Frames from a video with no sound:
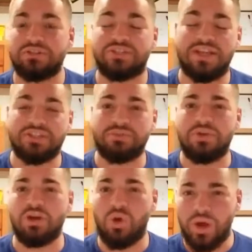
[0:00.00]
Today's going to
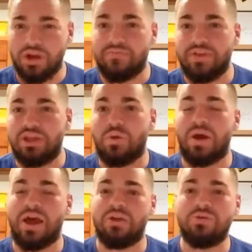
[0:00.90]
be a quicker video
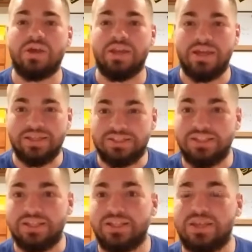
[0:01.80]
on how you can
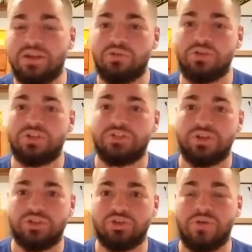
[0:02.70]
instantly increase your
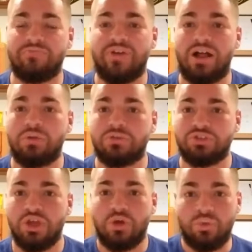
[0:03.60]
Instagram
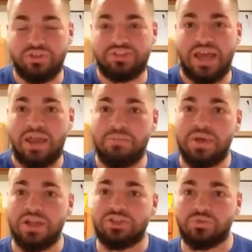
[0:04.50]
followers with 10
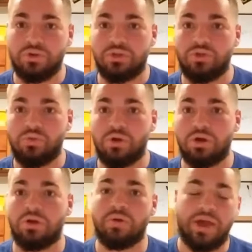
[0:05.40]
minutes worth of
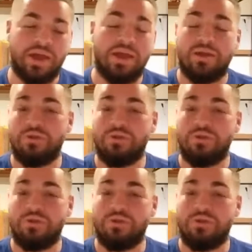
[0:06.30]
work, okay?